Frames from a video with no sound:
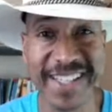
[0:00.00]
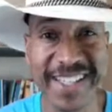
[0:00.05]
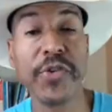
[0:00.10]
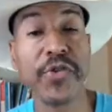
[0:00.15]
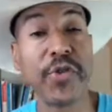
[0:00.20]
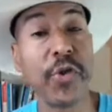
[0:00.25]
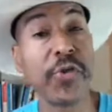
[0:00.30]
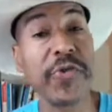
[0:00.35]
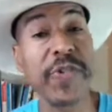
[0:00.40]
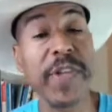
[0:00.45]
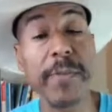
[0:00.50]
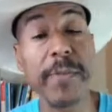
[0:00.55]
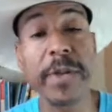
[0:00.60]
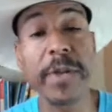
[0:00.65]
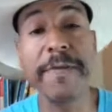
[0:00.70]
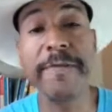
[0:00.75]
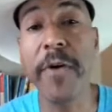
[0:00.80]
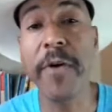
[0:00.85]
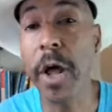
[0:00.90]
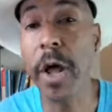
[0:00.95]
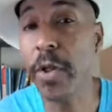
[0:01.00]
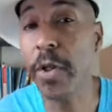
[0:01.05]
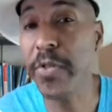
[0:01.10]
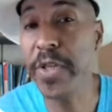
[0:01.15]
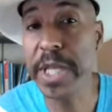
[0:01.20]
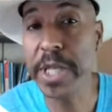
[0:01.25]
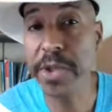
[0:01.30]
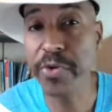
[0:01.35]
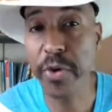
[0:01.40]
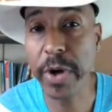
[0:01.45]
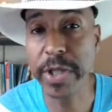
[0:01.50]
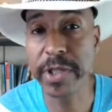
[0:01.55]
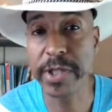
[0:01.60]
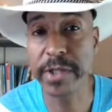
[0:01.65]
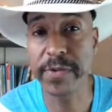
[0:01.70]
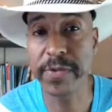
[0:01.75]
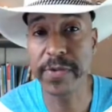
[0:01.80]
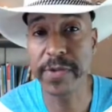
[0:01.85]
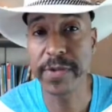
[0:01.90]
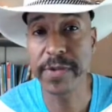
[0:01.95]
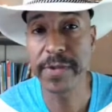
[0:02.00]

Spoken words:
So simply follow the instructions.